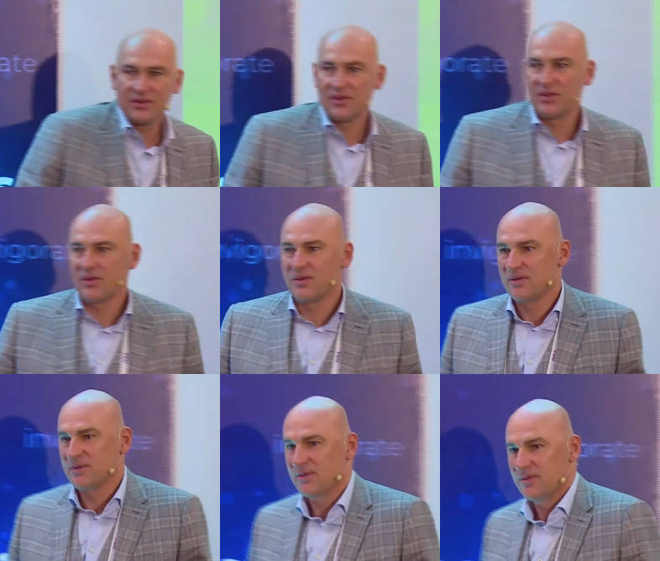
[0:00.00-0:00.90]

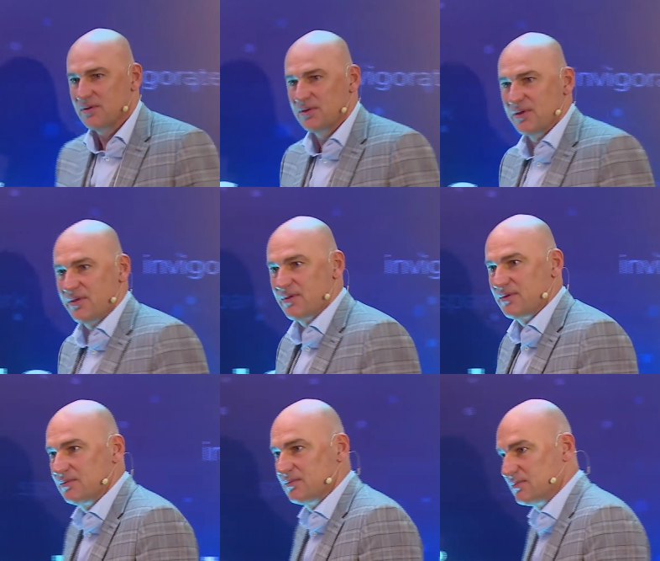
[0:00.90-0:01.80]

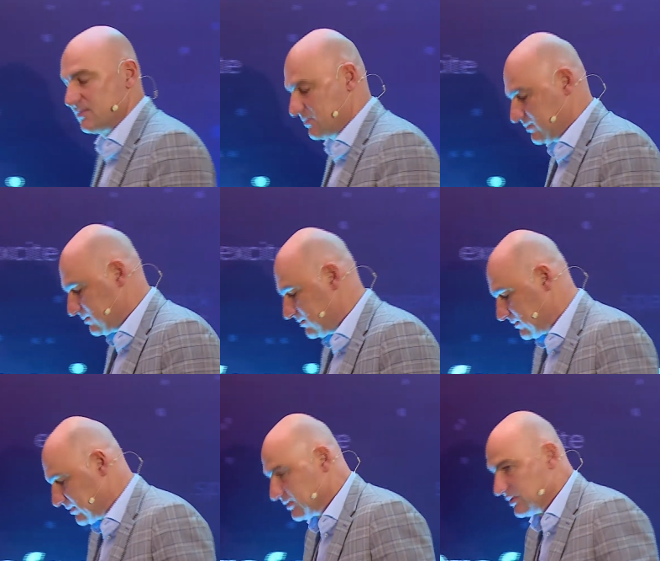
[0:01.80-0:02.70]
[no speech]